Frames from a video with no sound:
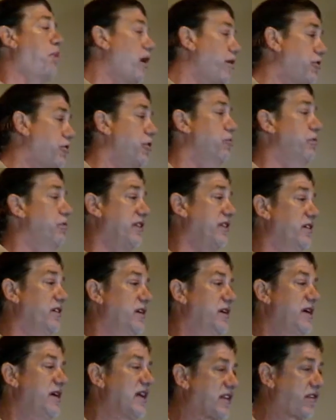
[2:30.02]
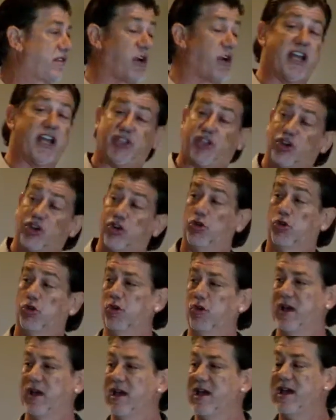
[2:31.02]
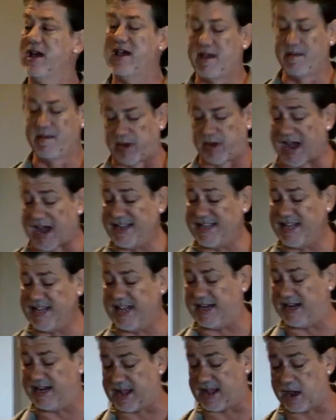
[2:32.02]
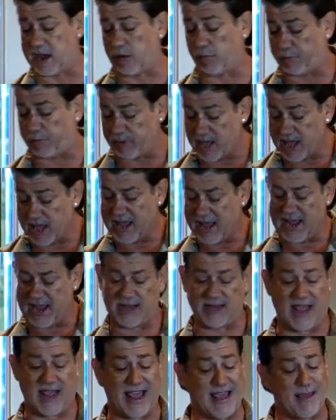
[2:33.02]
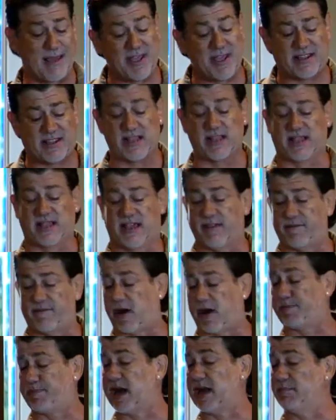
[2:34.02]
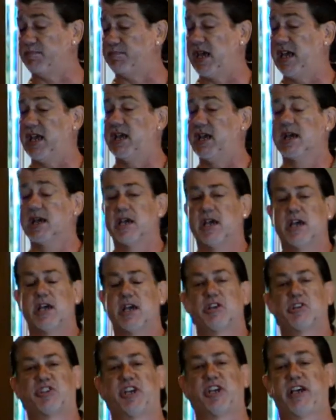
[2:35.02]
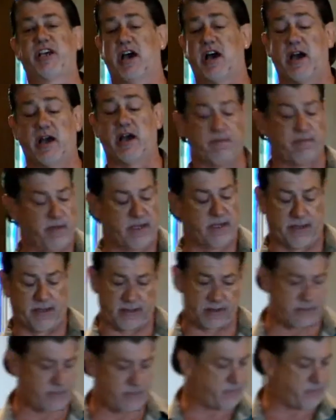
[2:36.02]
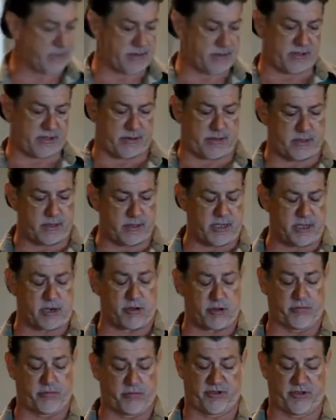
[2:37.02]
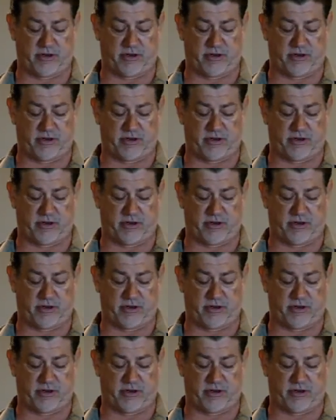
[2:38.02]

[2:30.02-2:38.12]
others. That's what I do. But I needed help. And Amy didn't give up on me. She, uh, you know,